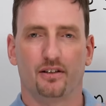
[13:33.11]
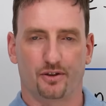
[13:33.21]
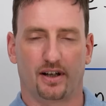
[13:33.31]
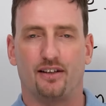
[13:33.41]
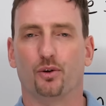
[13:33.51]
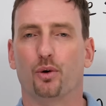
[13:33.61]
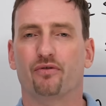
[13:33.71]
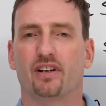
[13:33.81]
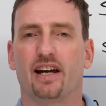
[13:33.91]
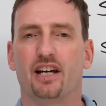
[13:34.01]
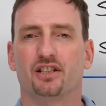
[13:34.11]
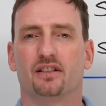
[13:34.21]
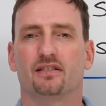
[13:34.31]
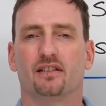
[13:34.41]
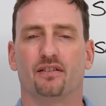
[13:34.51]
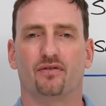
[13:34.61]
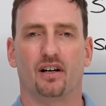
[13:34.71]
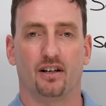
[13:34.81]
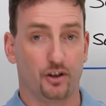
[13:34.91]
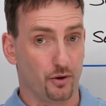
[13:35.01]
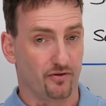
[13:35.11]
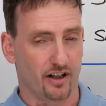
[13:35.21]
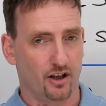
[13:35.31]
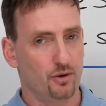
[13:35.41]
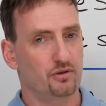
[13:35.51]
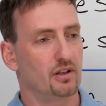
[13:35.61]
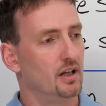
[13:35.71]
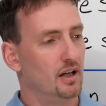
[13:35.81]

so you get notifications of new videos.